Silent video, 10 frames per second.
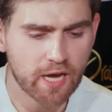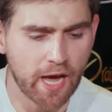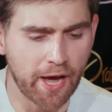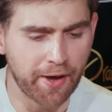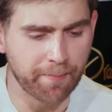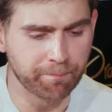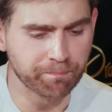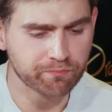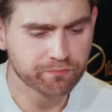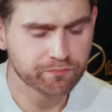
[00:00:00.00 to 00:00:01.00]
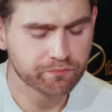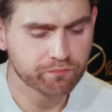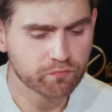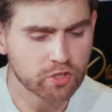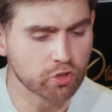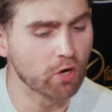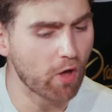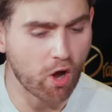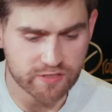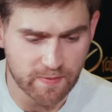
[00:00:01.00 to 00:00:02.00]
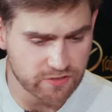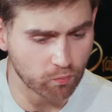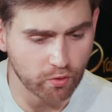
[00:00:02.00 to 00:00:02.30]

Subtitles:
The Hawks made some